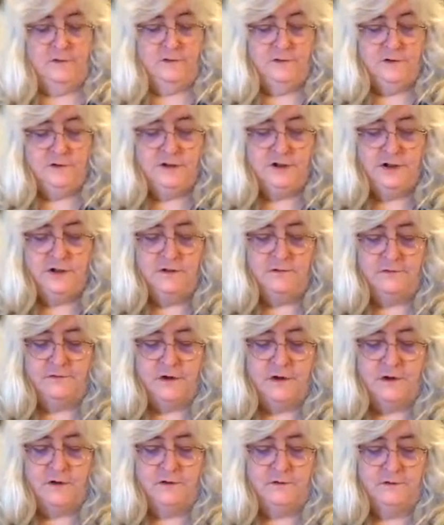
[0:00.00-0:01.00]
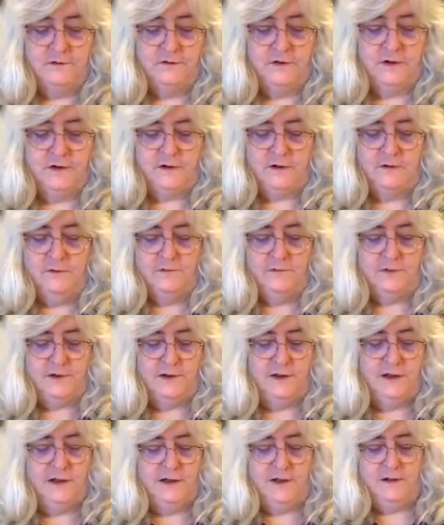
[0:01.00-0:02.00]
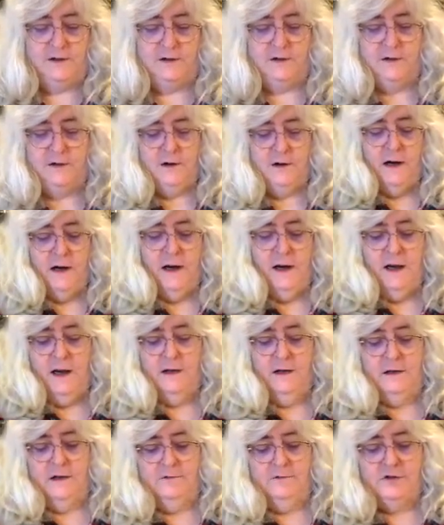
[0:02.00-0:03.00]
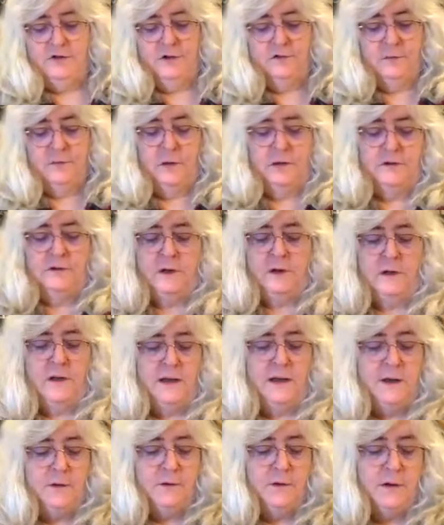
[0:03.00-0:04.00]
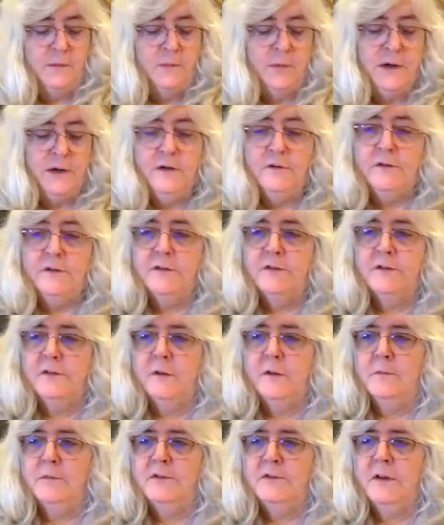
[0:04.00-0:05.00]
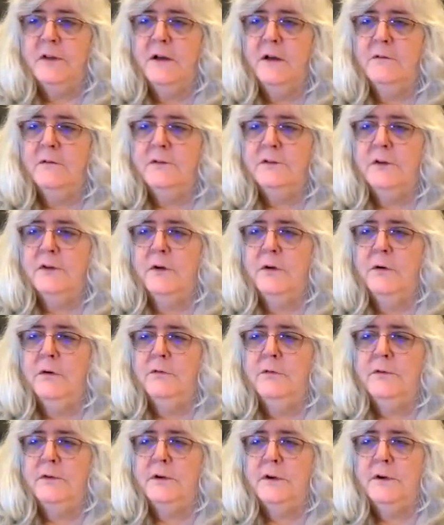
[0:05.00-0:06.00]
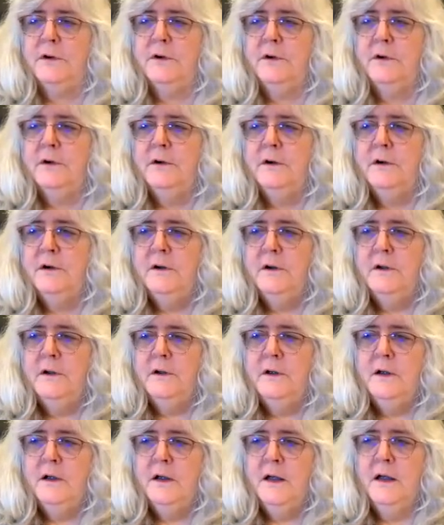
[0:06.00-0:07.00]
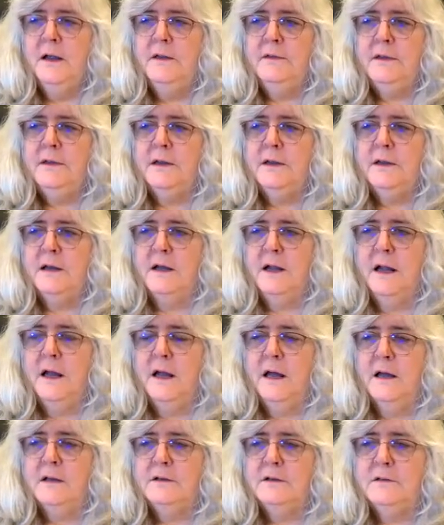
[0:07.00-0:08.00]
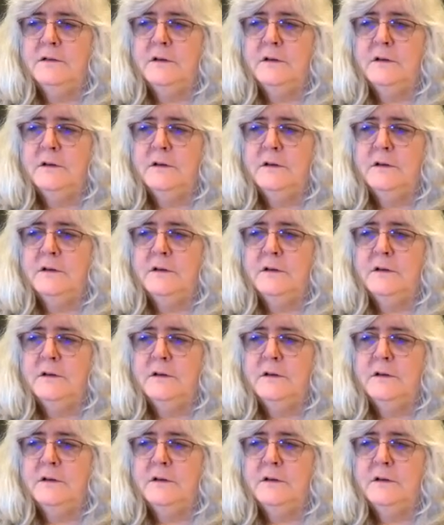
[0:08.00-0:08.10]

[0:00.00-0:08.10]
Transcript: sheet of cardstock over here, and I've just brought the layering pieces themselves over, and then I added the